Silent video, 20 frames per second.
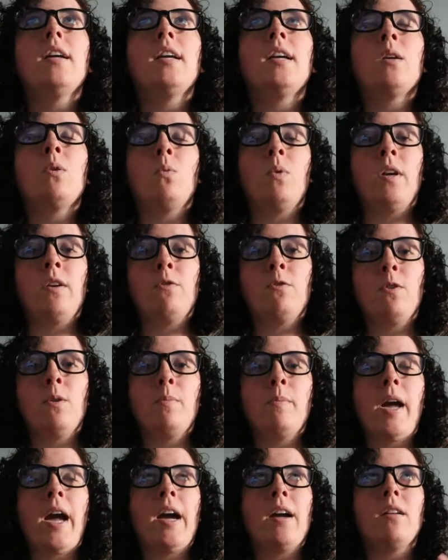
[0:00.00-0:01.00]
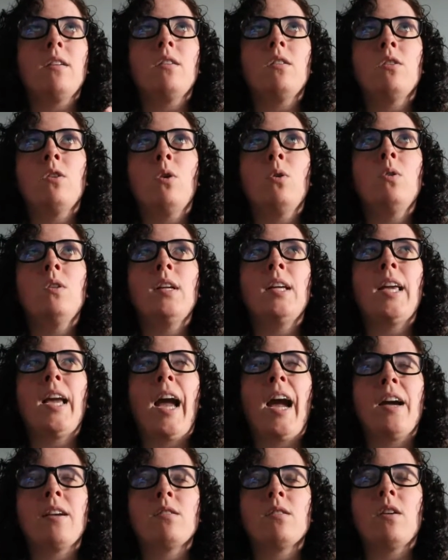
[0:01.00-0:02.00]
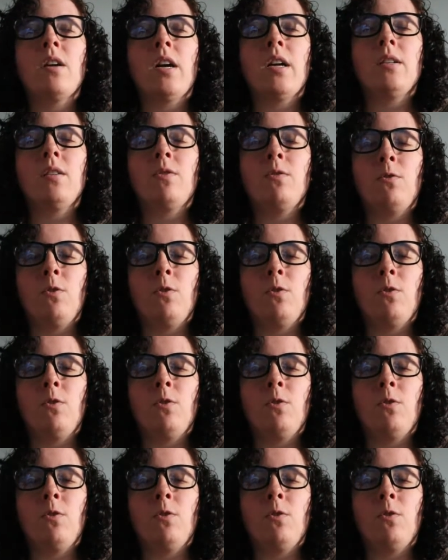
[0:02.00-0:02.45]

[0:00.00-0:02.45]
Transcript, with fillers: get away from at not only ask God